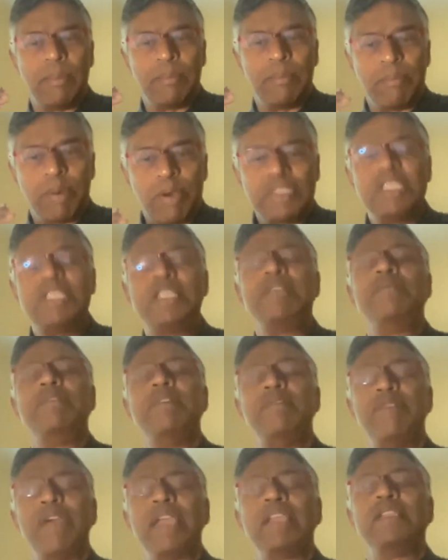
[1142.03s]
positive
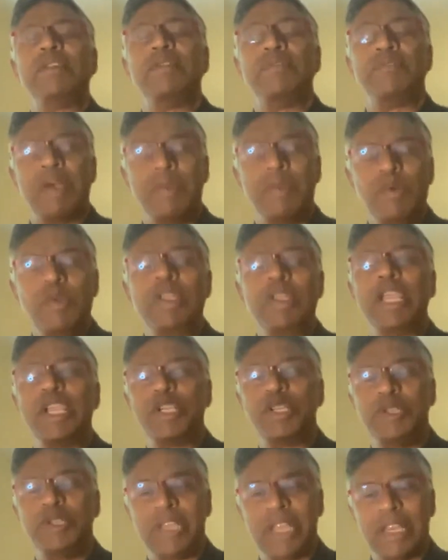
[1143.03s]
effects of
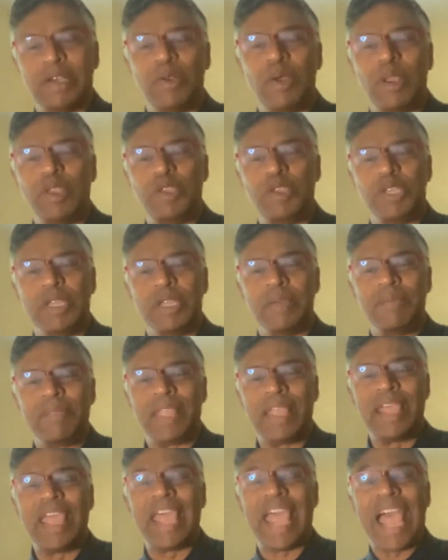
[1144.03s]
communication technology.
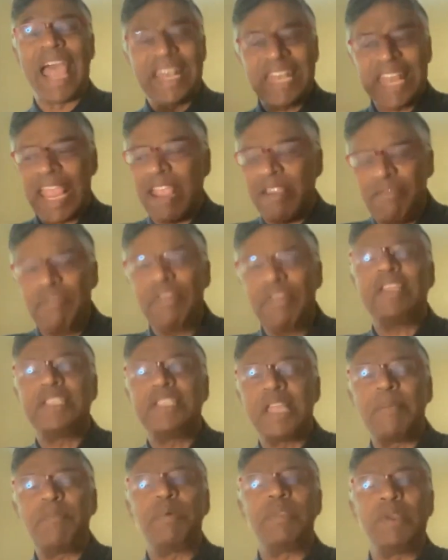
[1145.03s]
At every
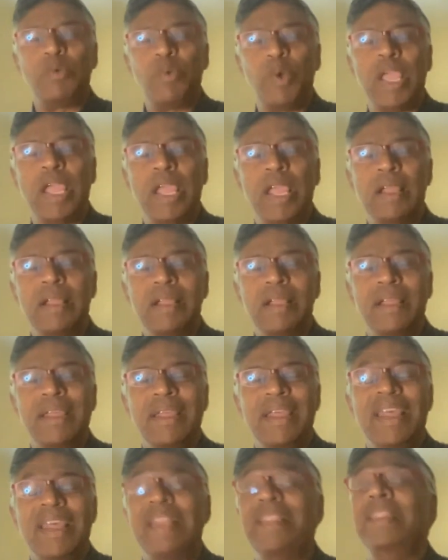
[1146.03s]
step of the way,
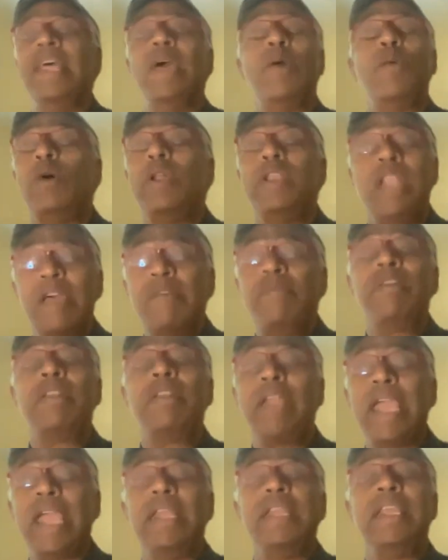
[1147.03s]
there were
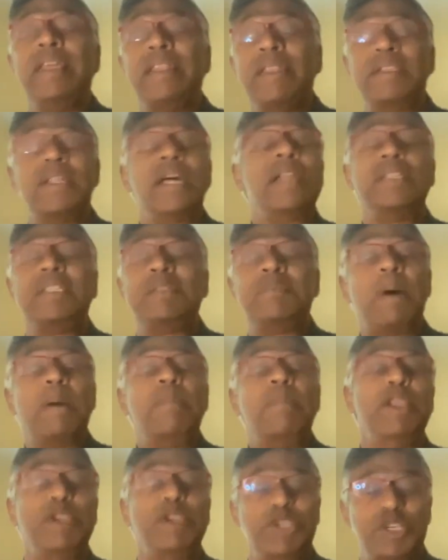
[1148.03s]
never any results
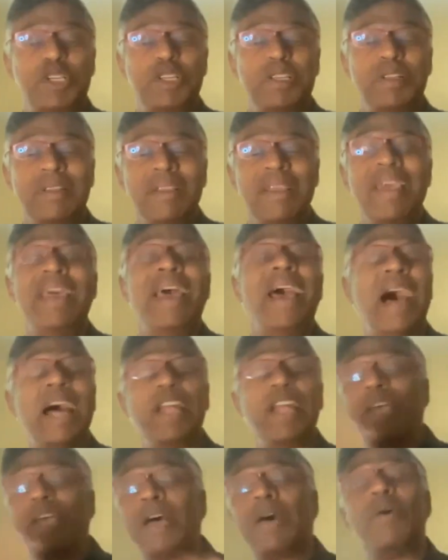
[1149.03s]
published.
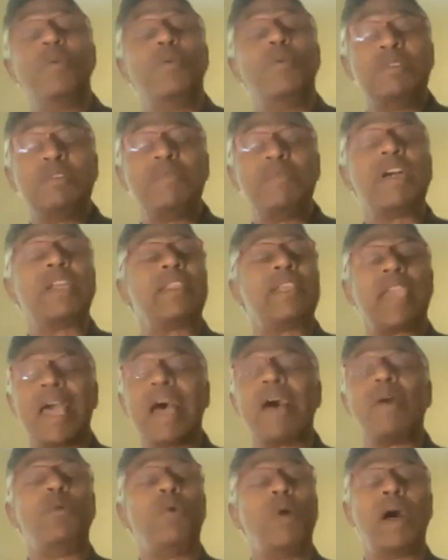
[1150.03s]
Acha, us waqt
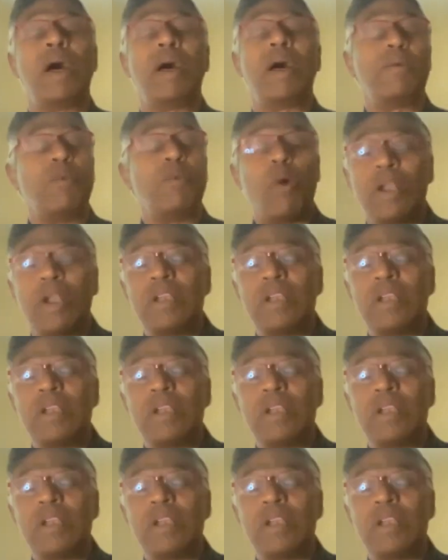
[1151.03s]
kya hua?